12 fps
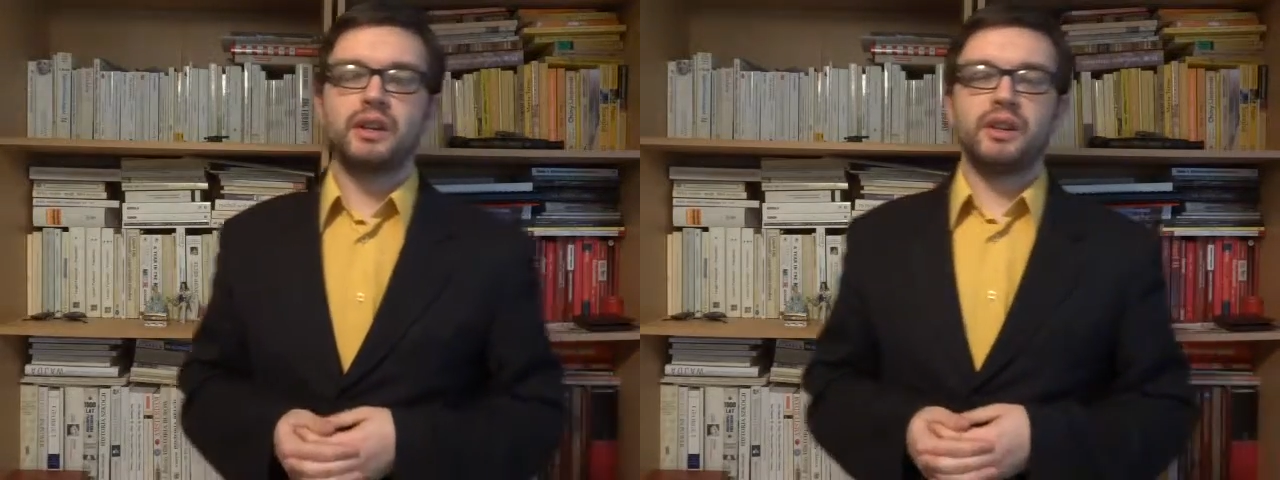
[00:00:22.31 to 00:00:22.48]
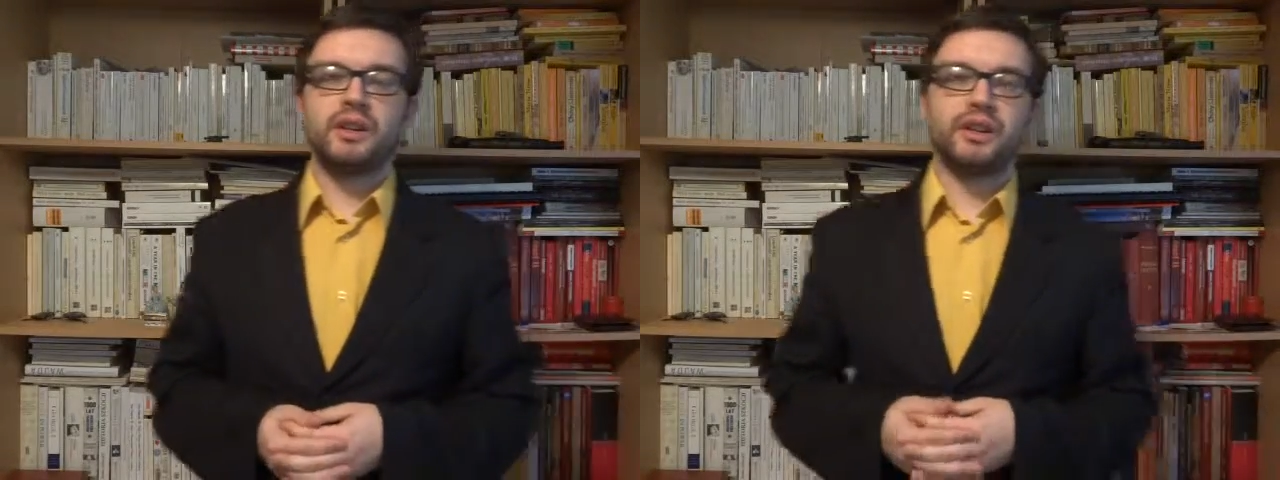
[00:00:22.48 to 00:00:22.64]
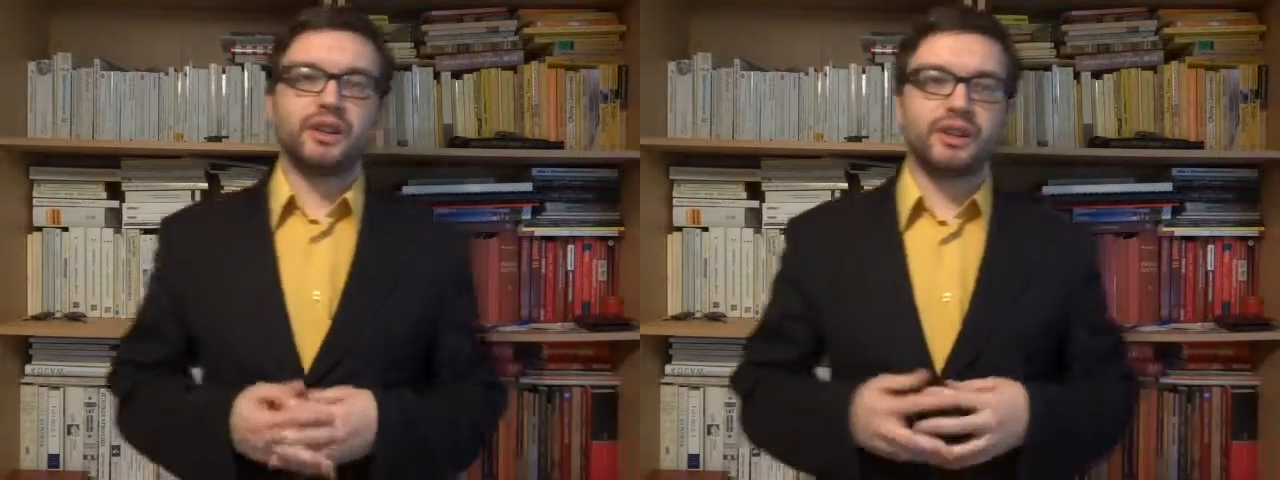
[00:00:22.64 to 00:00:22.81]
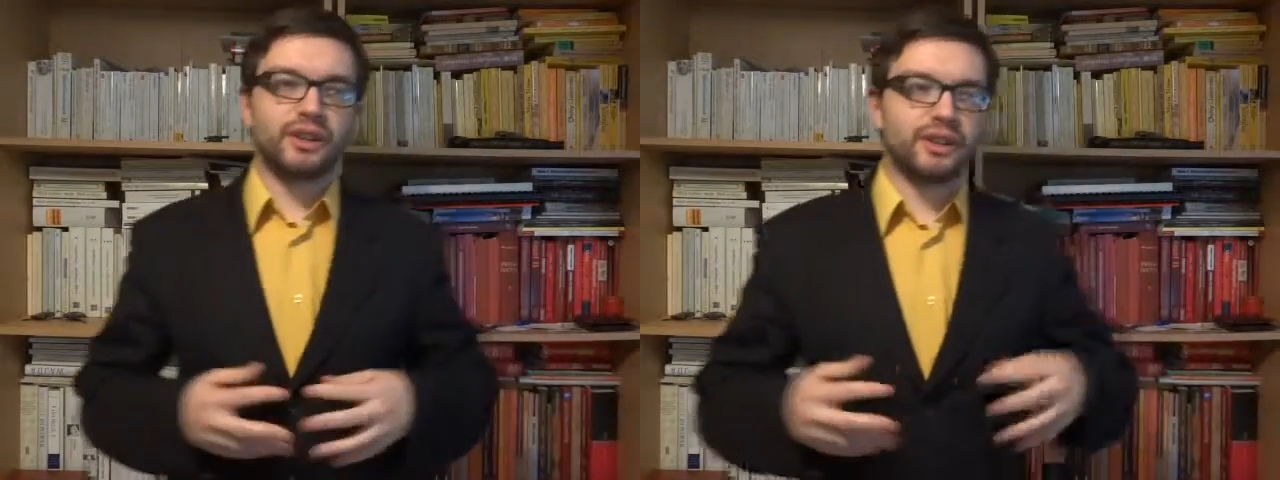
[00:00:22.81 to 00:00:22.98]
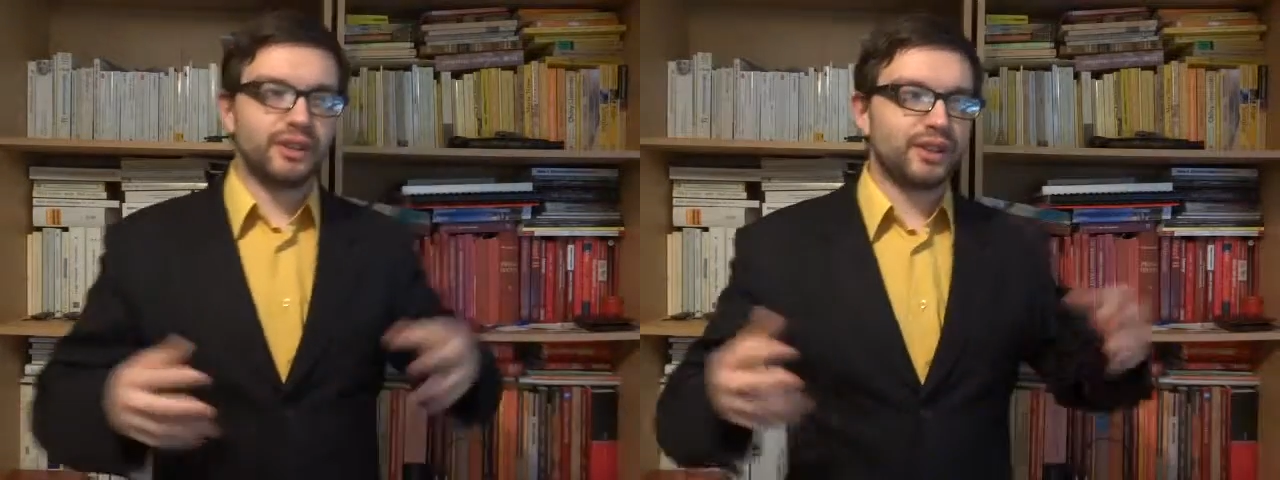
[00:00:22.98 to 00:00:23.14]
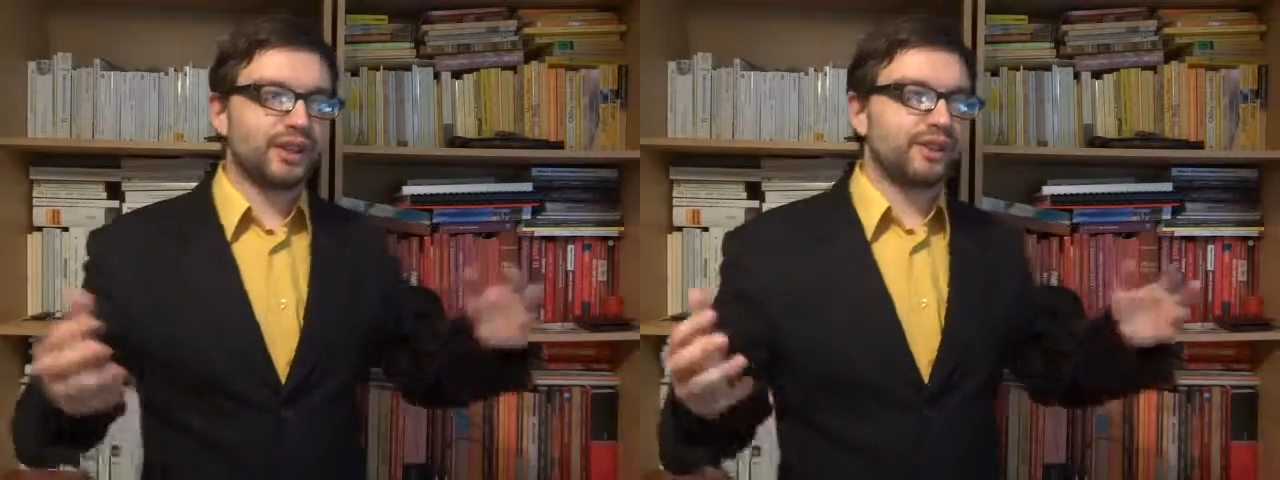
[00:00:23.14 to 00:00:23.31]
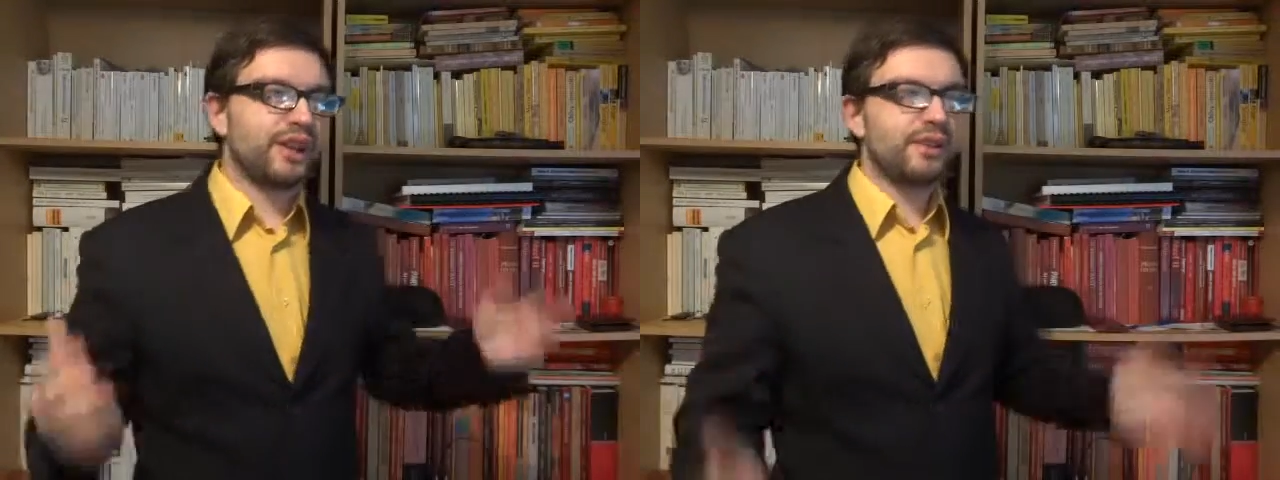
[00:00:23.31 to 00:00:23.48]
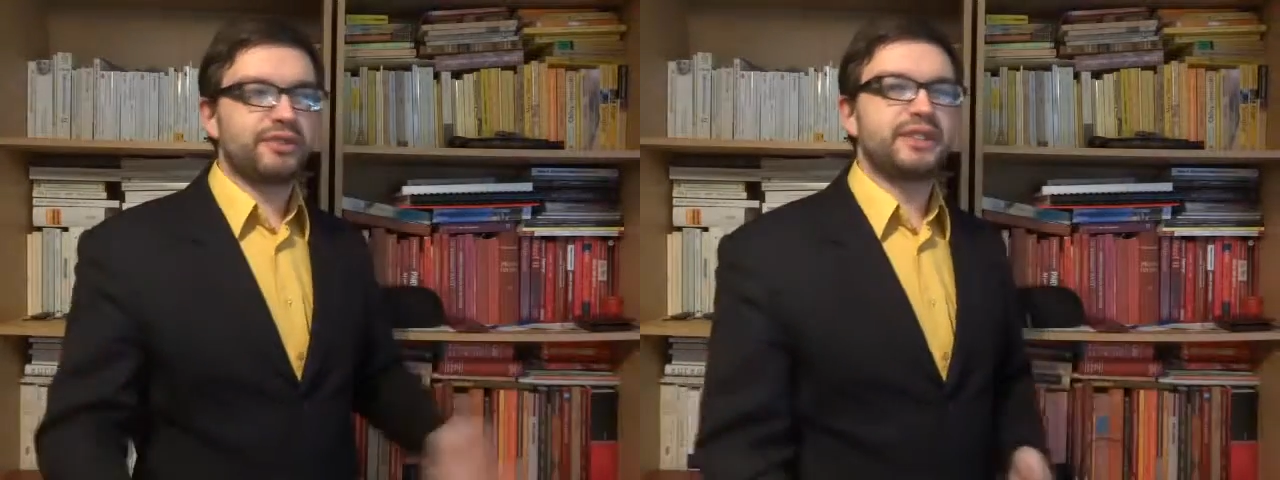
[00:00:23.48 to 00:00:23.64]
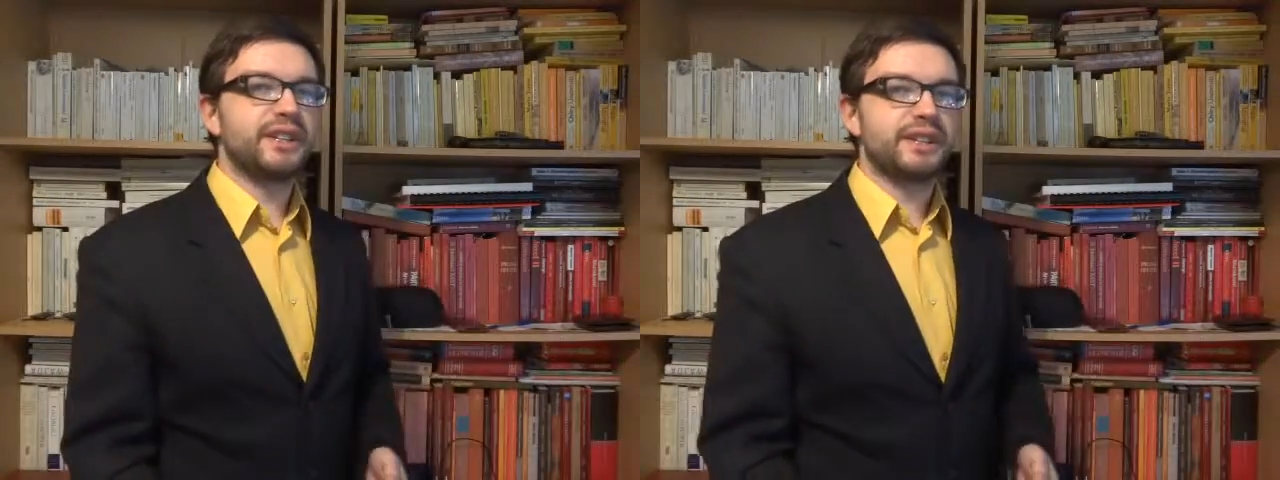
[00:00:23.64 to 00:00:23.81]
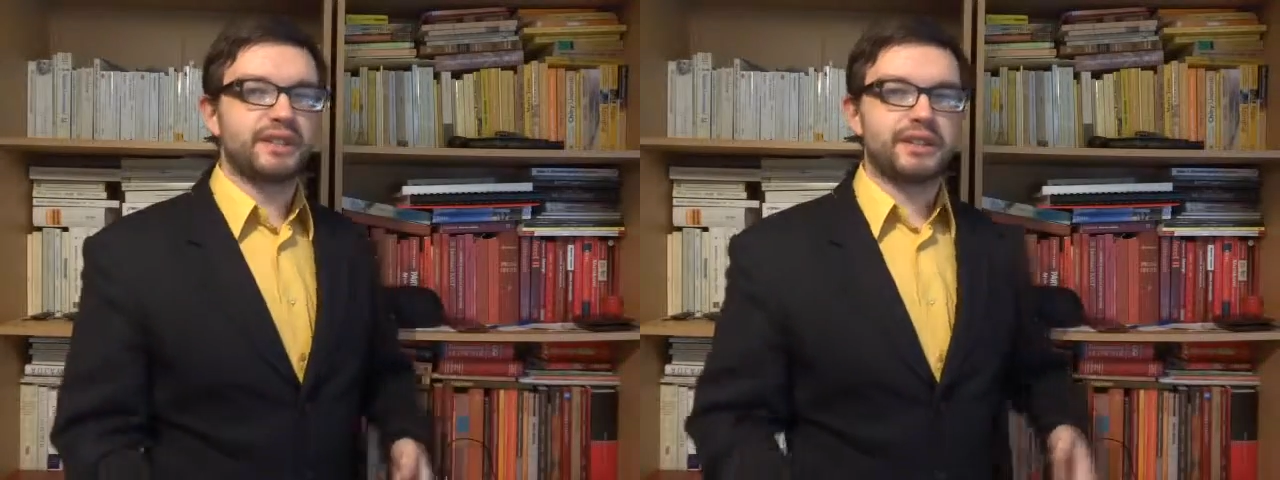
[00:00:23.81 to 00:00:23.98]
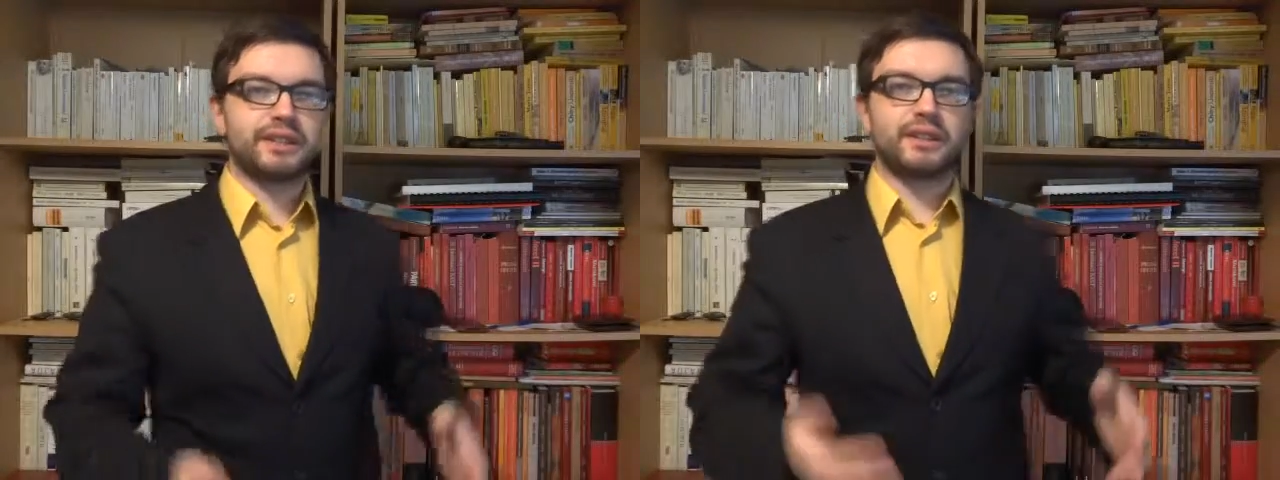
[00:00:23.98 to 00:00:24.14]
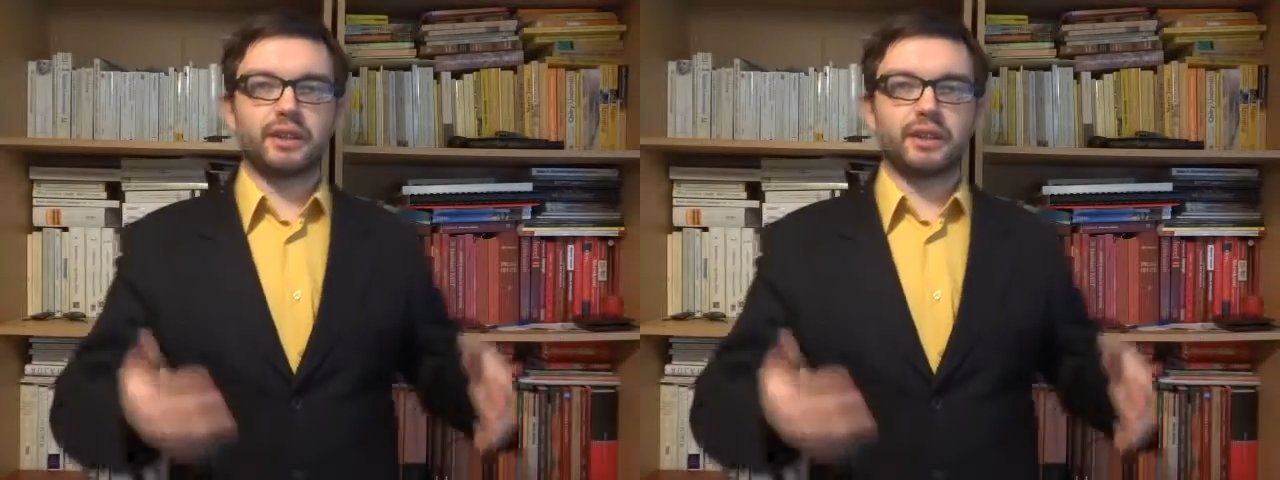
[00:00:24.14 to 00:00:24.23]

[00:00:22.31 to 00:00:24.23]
a leftist,